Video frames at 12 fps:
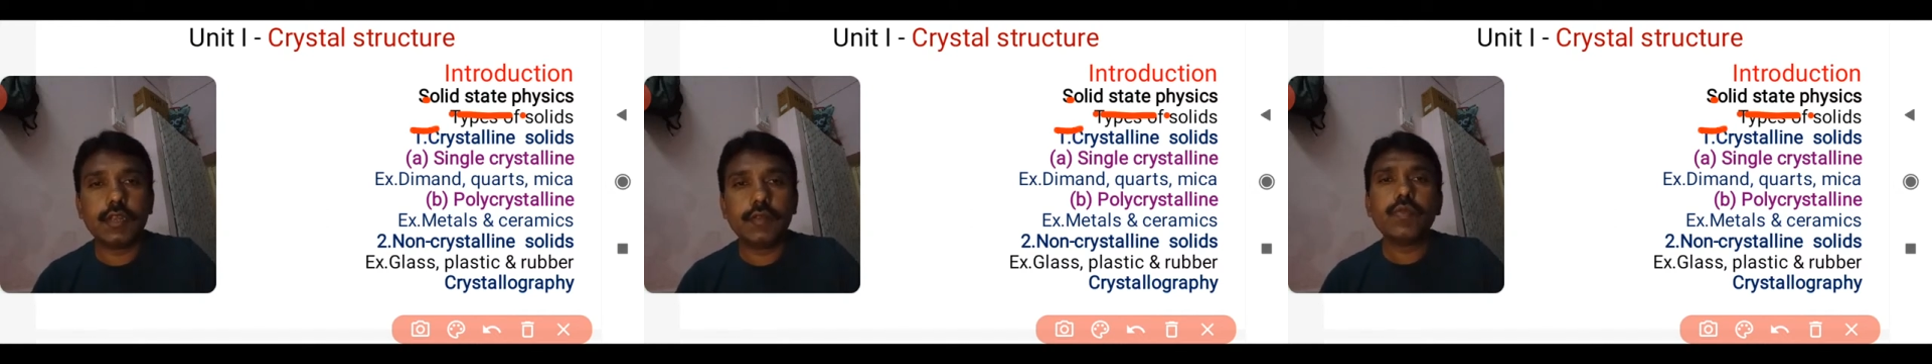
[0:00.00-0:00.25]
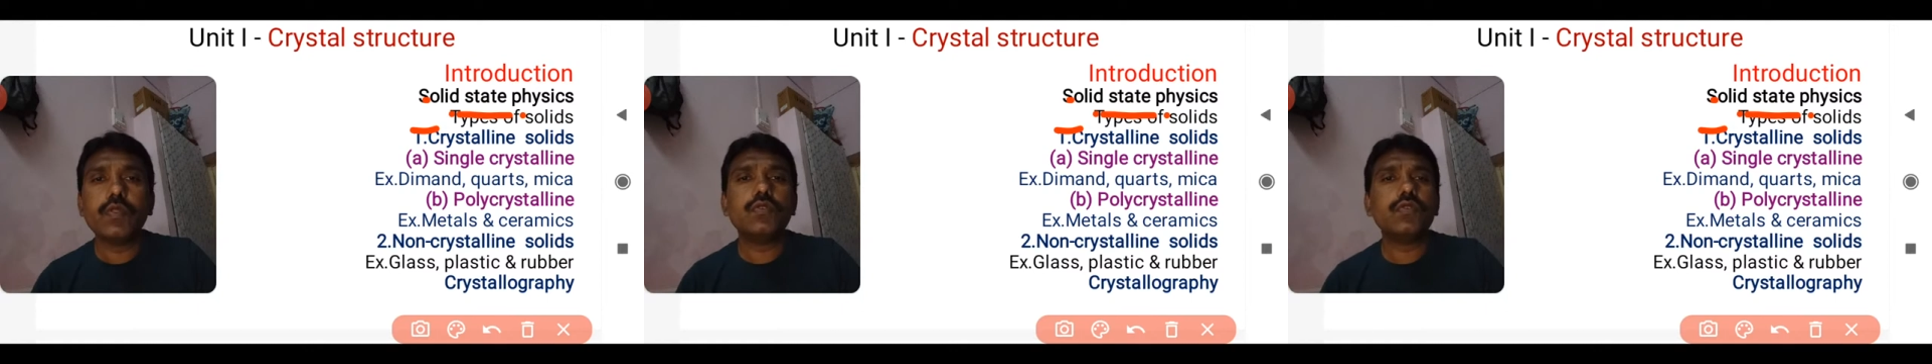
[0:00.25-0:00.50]

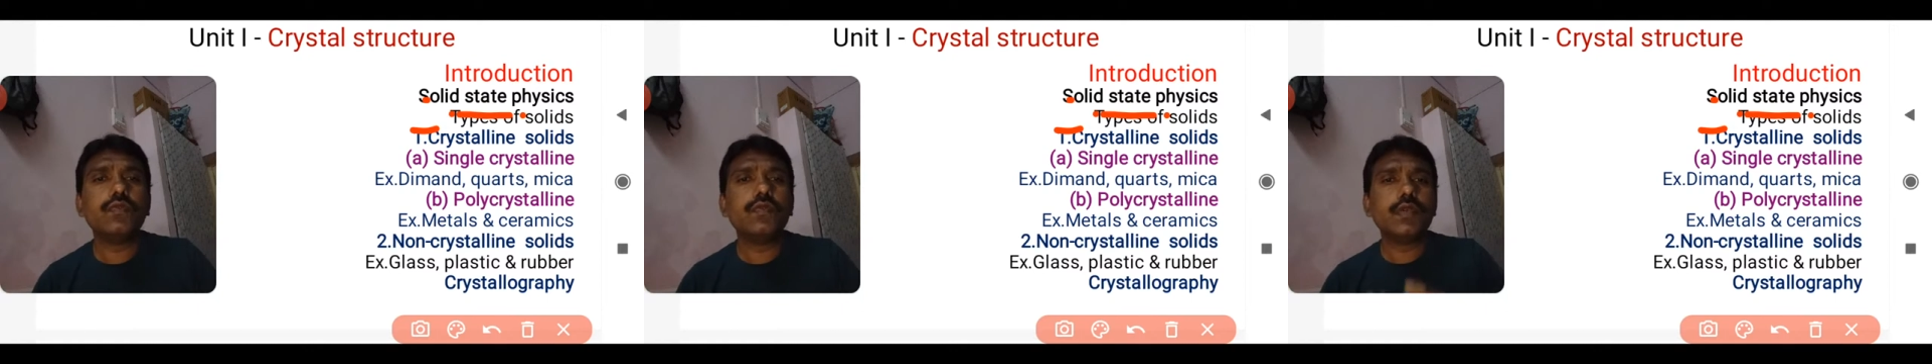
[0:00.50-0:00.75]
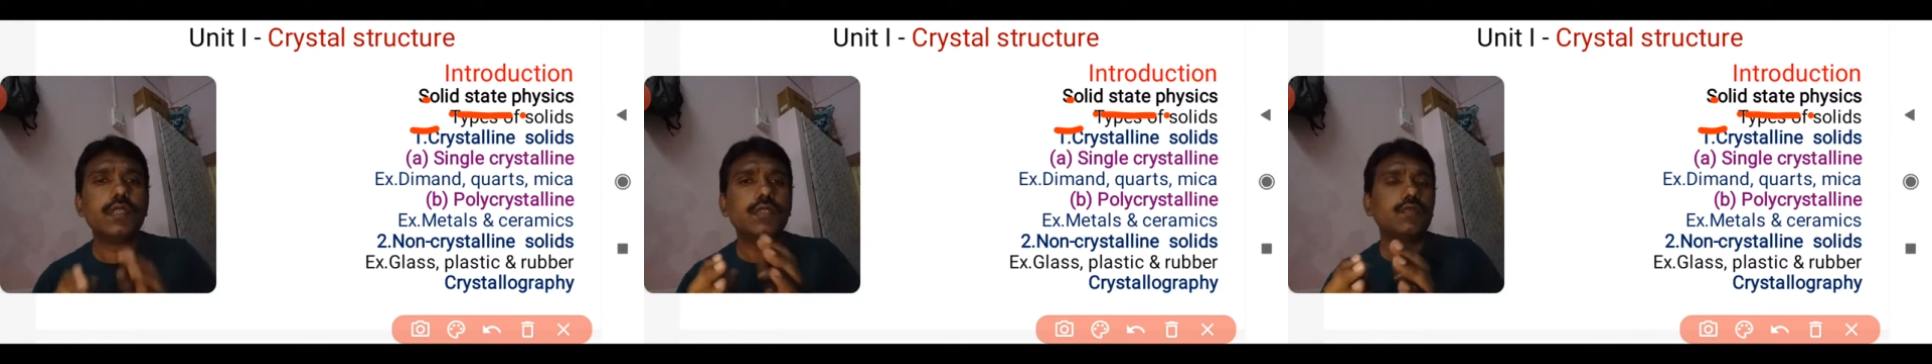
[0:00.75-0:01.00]
So
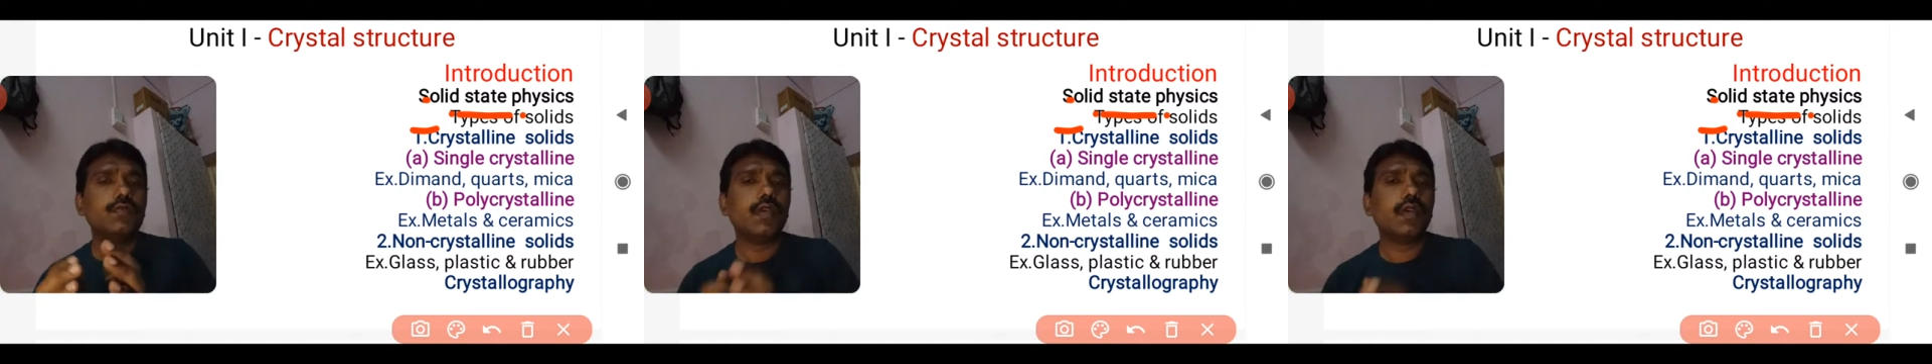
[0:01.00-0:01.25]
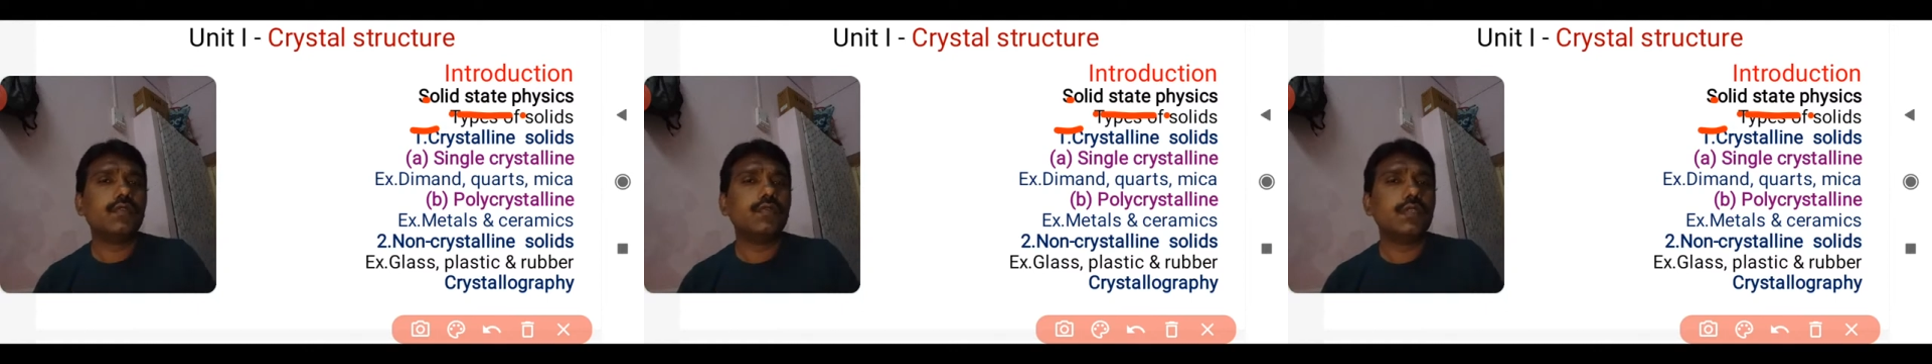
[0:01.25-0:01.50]
first we have
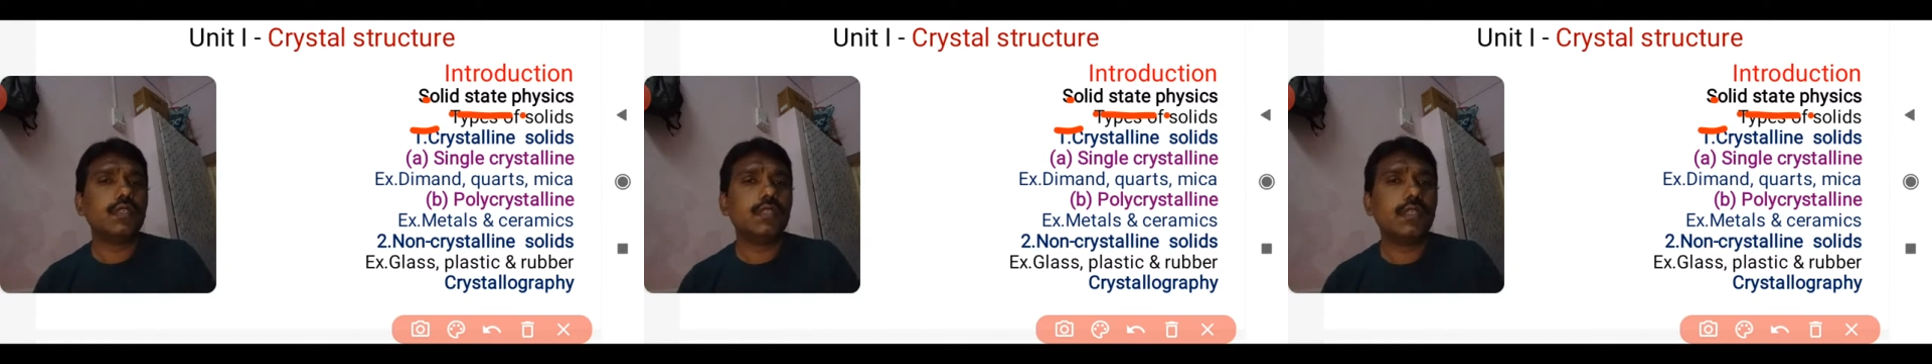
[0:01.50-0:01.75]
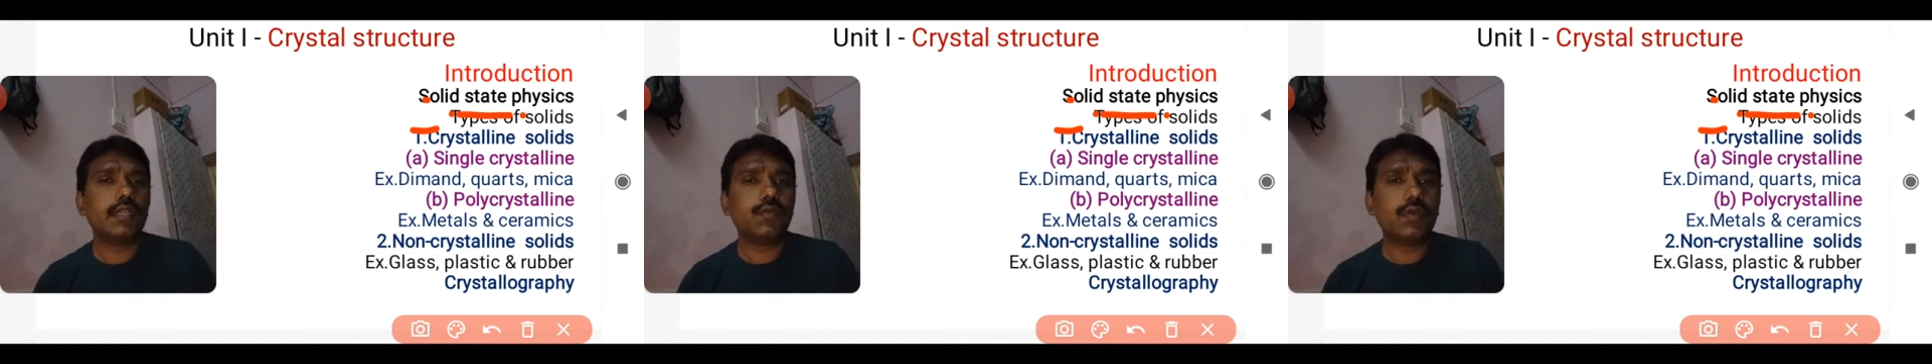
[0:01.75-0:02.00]
seen that
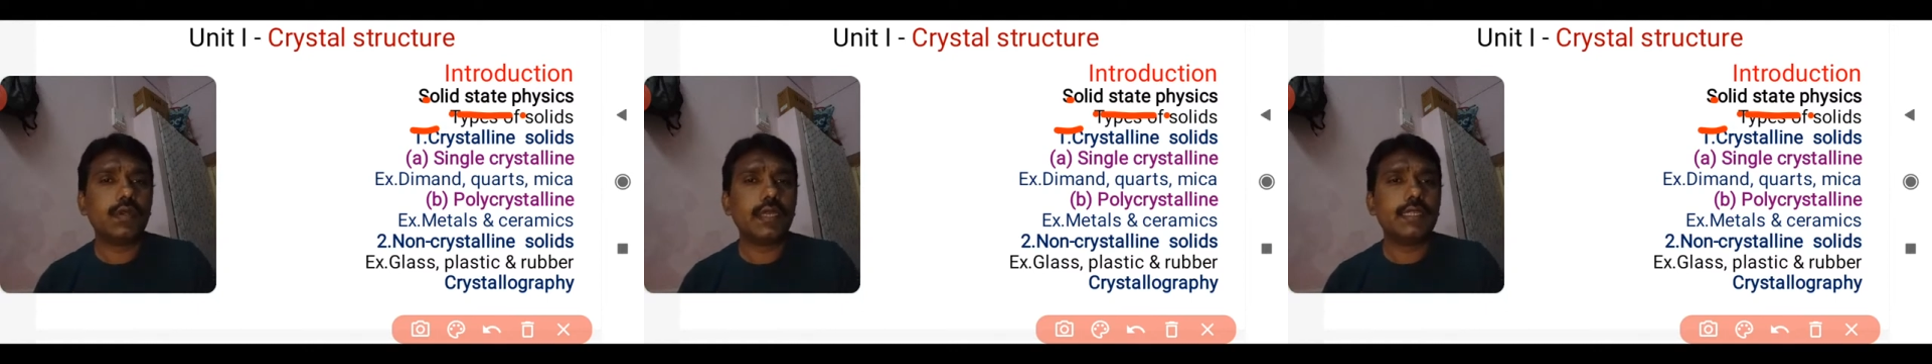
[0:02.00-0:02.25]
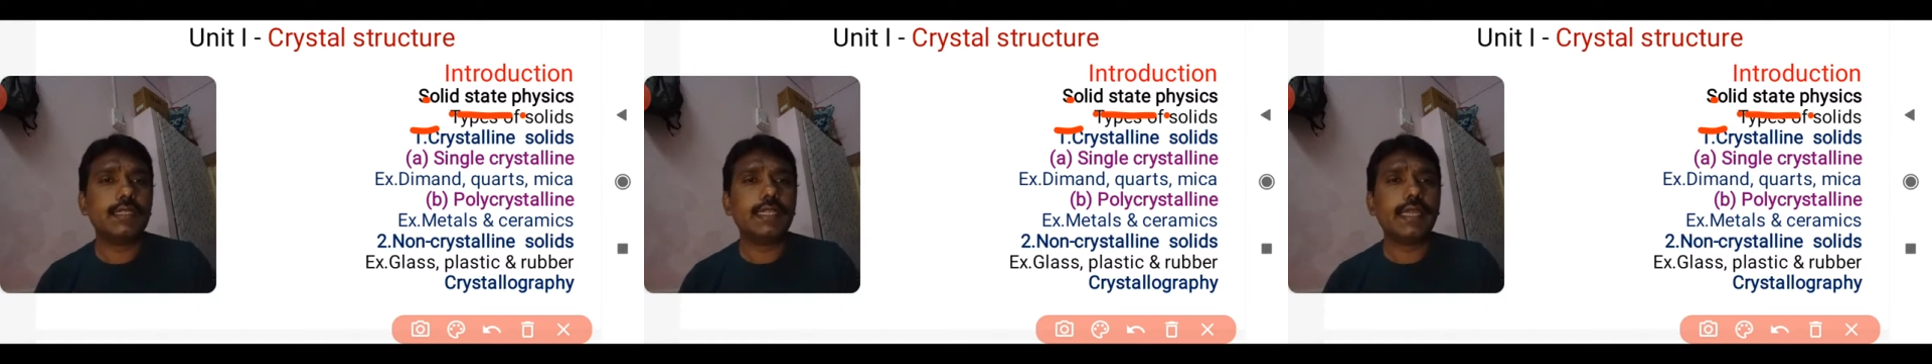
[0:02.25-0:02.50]
what
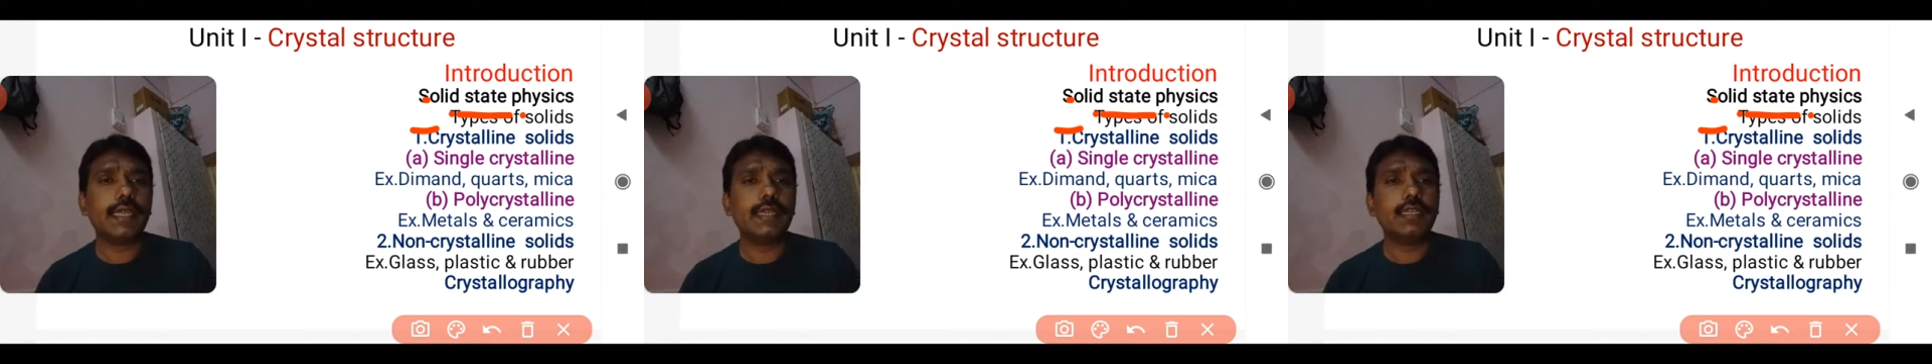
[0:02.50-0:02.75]
exactly